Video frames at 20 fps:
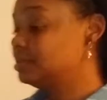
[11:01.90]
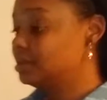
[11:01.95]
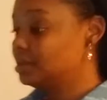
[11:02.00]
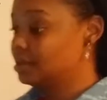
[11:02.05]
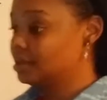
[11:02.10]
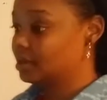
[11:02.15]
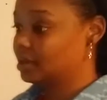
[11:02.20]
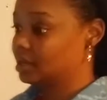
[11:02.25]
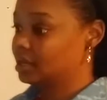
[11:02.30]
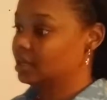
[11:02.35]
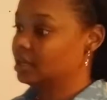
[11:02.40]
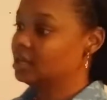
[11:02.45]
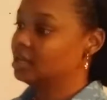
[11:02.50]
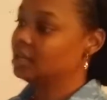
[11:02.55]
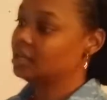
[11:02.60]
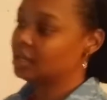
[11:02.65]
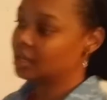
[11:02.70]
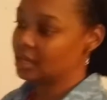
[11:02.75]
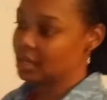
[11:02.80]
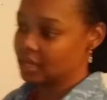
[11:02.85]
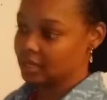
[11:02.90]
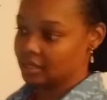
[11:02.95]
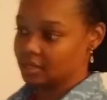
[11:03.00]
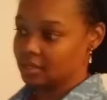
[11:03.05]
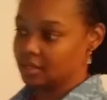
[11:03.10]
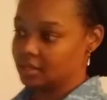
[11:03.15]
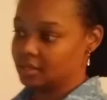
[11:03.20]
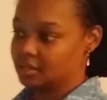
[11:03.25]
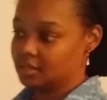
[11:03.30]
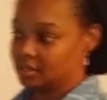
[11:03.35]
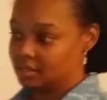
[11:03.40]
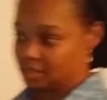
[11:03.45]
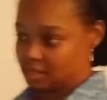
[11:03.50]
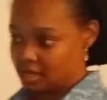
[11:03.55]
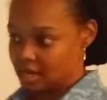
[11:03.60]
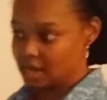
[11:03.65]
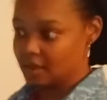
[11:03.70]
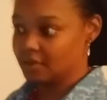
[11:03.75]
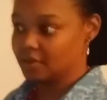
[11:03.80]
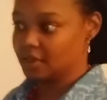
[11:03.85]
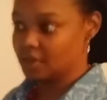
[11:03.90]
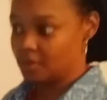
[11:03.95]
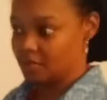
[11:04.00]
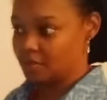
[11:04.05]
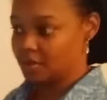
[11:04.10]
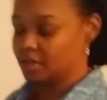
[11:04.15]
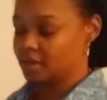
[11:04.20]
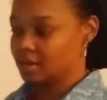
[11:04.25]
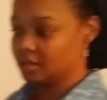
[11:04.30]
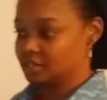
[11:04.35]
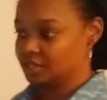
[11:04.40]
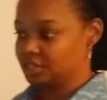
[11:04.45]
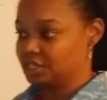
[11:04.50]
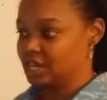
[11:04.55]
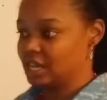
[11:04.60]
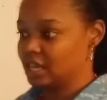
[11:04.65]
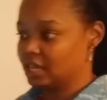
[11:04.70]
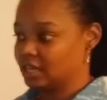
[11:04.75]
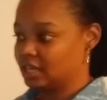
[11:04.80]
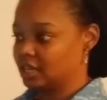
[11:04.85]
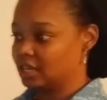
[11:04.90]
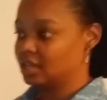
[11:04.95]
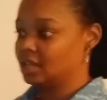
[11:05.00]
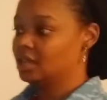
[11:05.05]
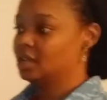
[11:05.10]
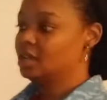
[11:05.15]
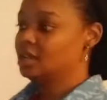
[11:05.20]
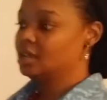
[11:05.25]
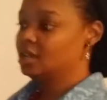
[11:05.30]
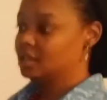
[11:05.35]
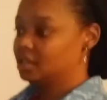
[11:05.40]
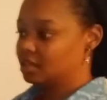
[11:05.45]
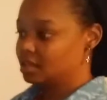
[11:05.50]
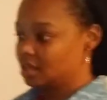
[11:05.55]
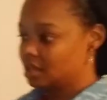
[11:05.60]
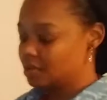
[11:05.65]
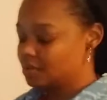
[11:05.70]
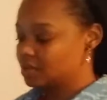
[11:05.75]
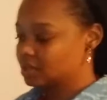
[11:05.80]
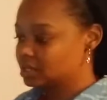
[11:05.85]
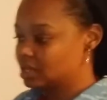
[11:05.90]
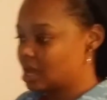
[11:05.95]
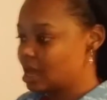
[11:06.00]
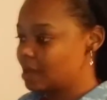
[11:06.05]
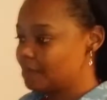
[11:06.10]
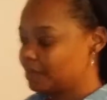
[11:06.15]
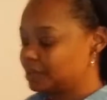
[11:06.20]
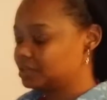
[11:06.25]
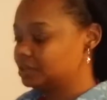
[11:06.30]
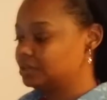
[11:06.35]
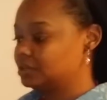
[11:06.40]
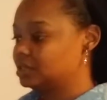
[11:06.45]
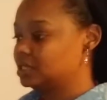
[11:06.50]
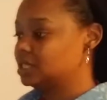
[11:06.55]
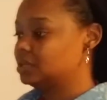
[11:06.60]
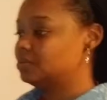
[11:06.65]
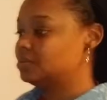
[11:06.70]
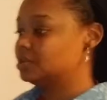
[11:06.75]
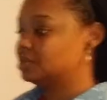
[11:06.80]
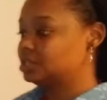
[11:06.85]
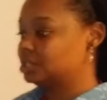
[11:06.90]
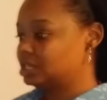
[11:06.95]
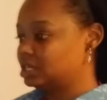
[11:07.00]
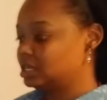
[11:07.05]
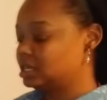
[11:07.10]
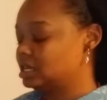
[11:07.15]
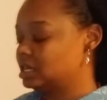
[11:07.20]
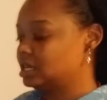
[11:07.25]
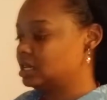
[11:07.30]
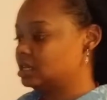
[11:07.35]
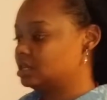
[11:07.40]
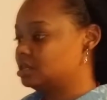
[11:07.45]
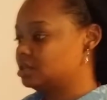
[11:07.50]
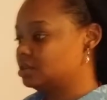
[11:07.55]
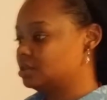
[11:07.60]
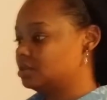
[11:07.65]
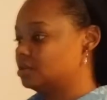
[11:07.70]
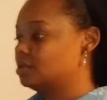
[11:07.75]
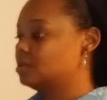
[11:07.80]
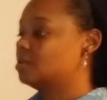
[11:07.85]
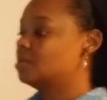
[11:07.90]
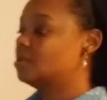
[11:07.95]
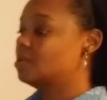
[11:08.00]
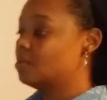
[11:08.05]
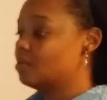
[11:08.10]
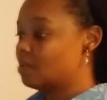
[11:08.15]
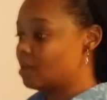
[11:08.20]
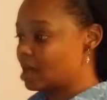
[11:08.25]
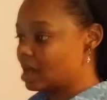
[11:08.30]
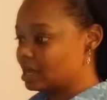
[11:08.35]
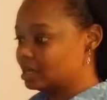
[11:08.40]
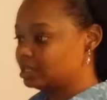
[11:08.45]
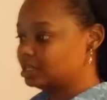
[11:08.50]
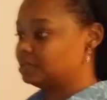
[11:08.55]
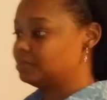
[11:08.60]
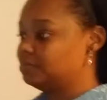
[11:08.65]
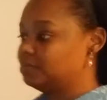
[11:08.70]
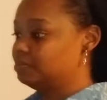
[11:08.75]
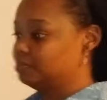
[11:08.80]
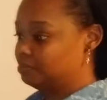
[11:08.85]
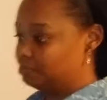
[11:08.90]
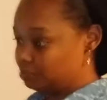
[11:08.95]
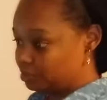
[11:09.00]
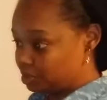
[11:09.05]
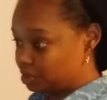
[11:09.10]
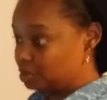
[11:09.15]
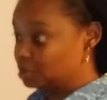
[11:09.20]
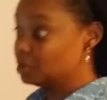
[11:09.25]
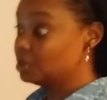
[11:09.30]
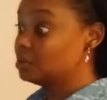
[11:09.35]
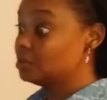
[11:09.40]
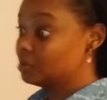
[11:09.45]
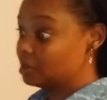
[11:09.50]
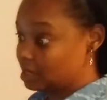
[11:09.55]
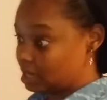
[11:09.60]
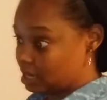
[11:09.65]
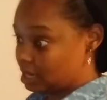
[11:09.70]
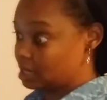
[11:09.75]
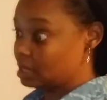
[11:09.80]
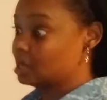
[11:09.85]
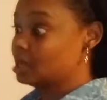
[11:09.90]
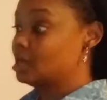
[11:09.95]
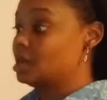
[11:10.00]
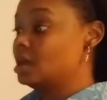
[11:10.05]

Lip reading: during, like the scenario with Nurse Jackie, there was an opportunity where she needed to wash during